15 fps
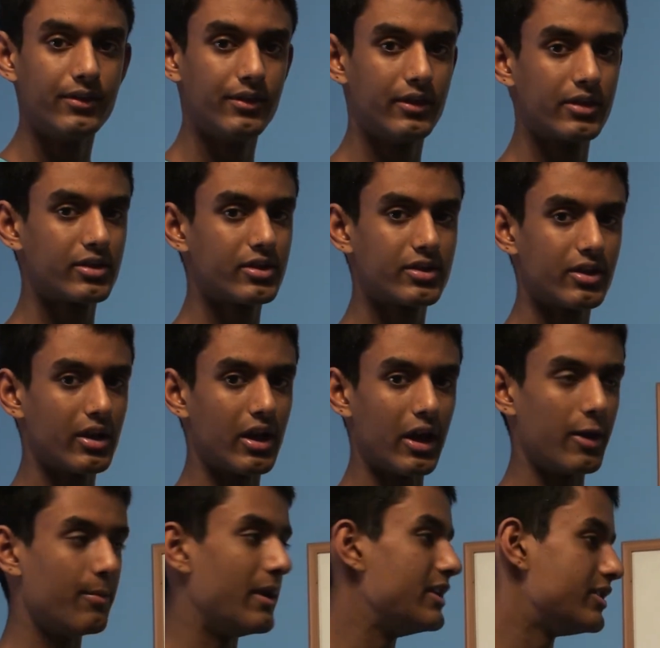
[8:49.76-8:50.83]
this is an
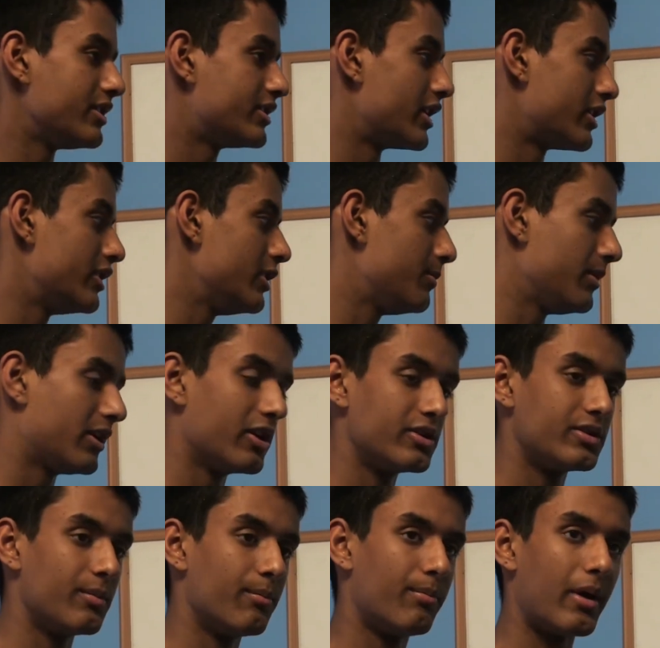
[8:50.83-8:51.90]
amazing technique
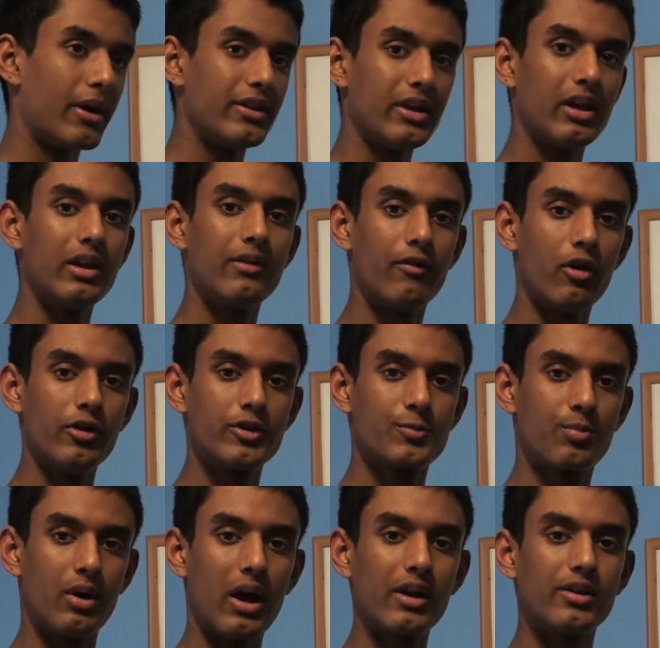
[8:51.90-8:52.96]
because by the end of all this
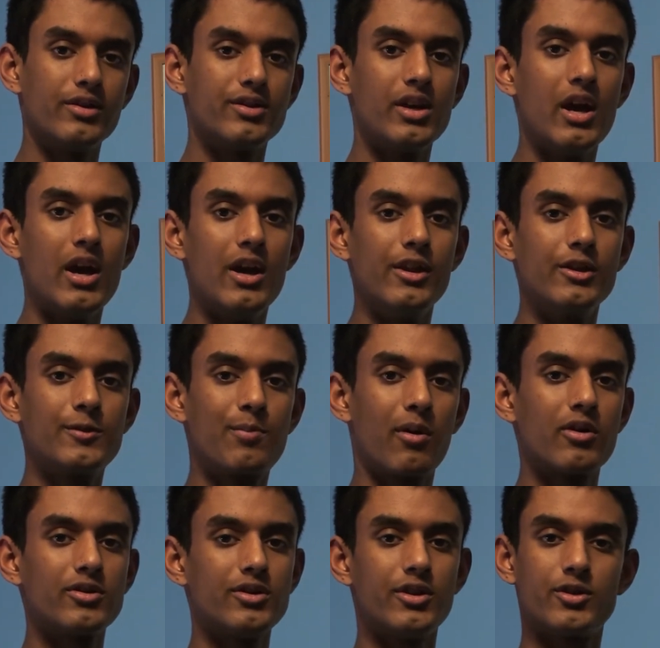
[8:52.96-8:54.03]
practice, this
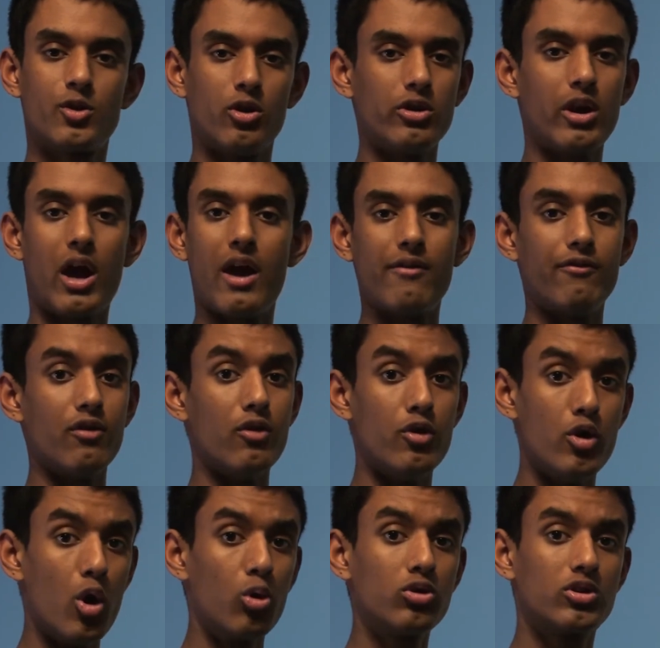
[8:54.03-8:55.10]
person is going to have
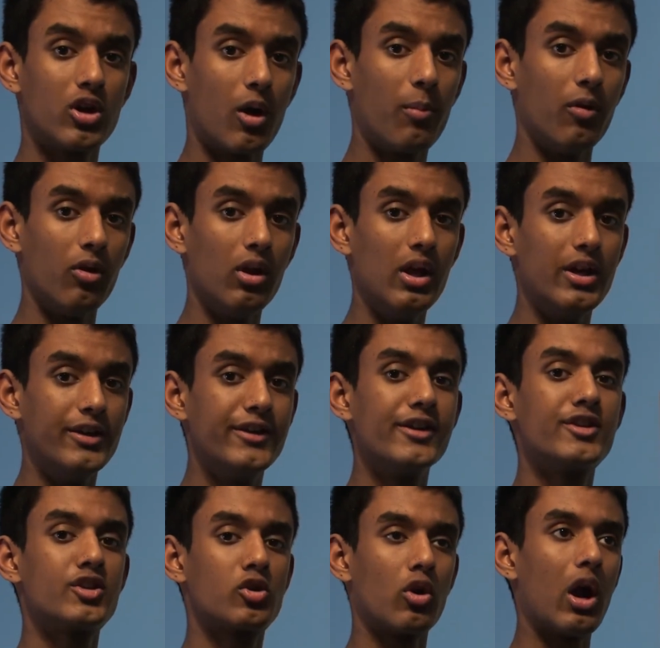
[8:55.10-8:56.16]
no trouble
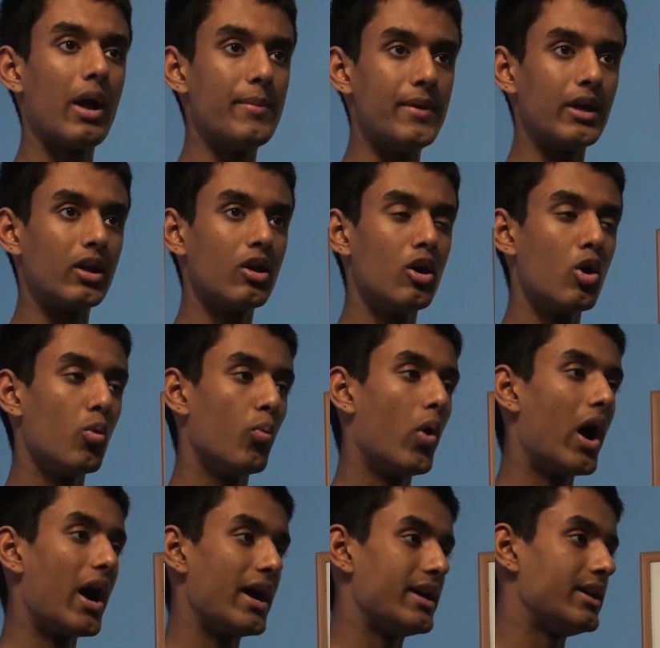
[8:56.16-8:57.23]
describing
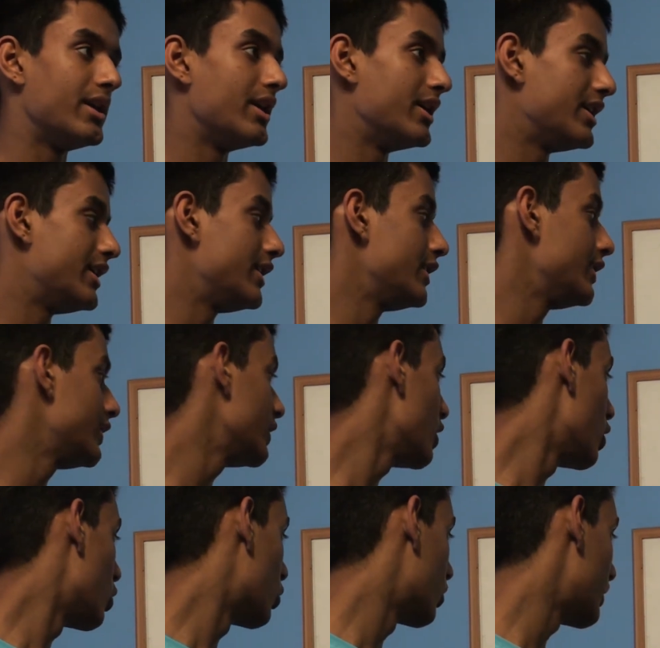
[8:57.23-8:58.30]
why he
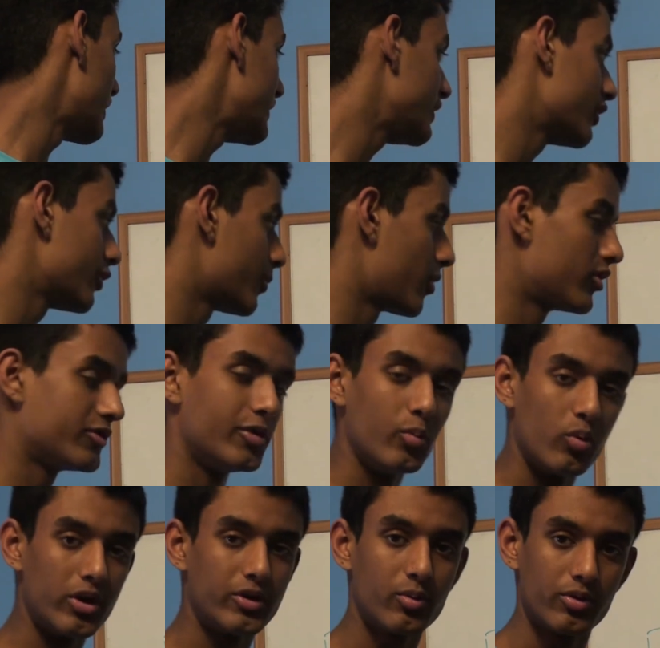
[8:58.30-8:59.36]
or any other person
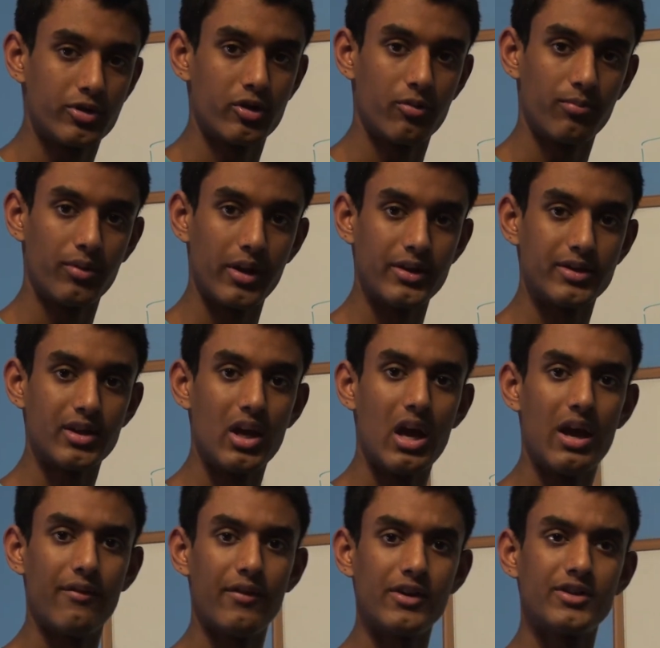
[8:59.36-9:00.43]
went to a certain place.
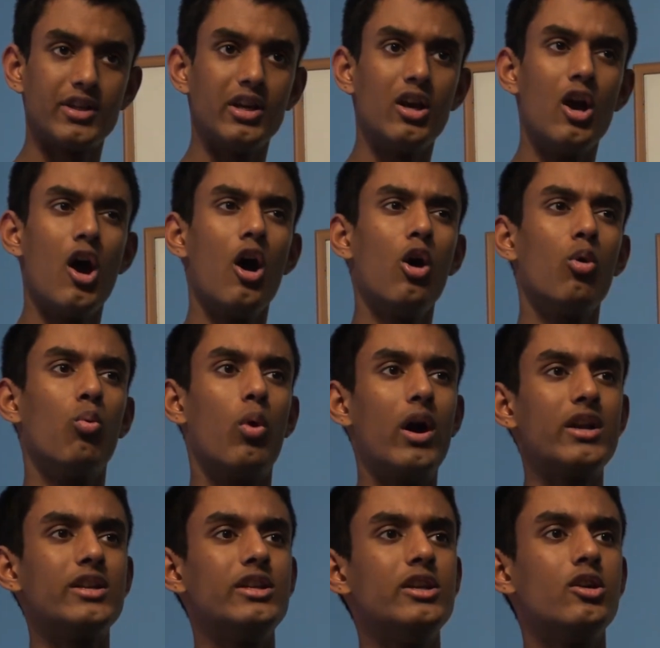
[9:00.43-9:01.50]
If I say, oh, why
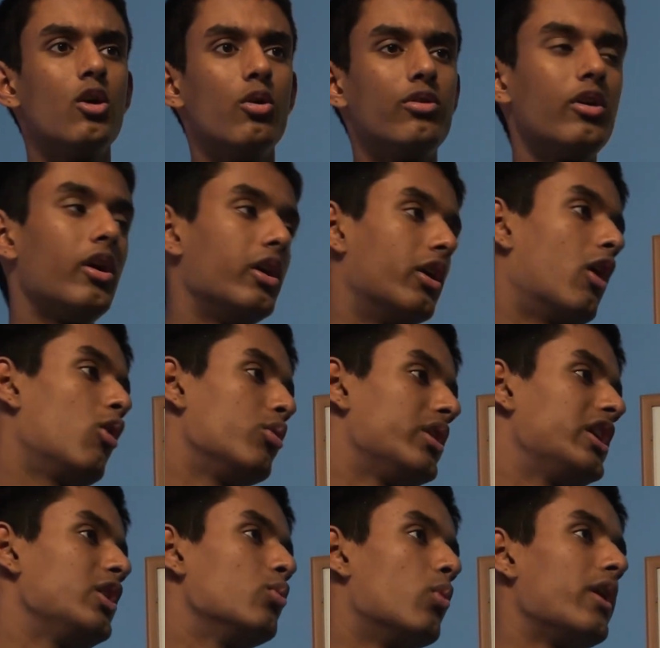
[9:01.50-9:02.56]
did he go there? Oh,
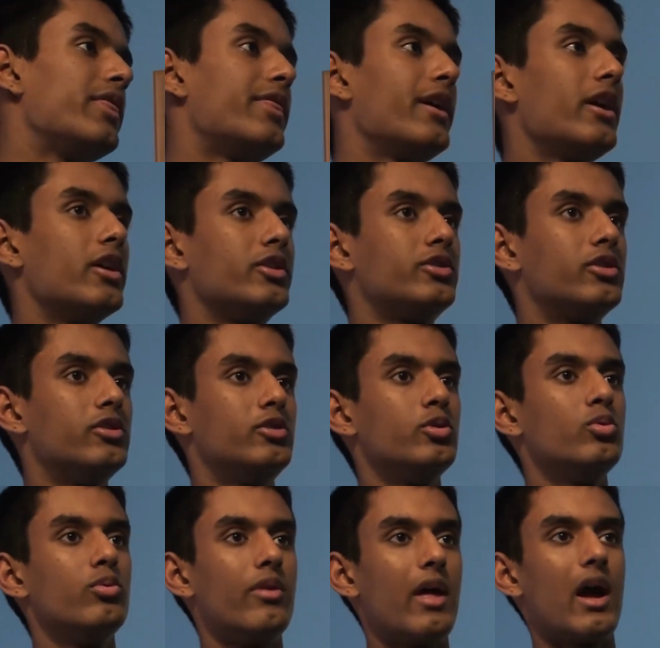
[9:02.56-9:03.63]
he went there to
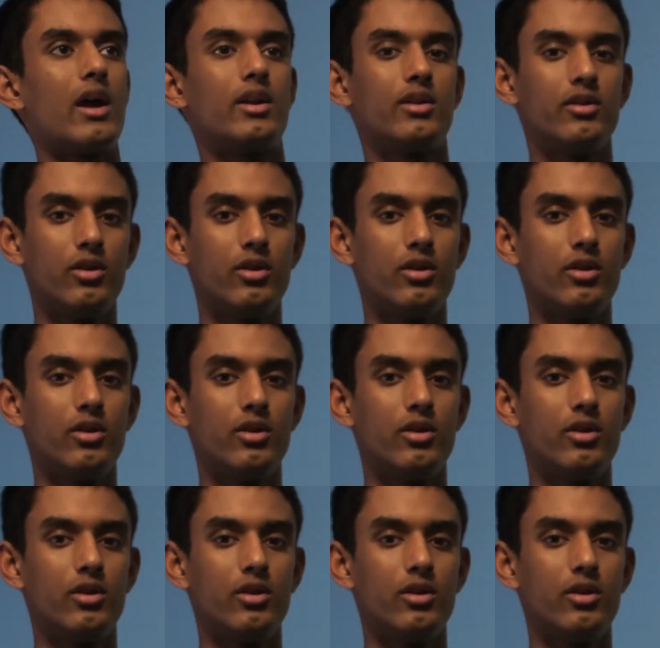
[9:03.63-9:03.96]
do that.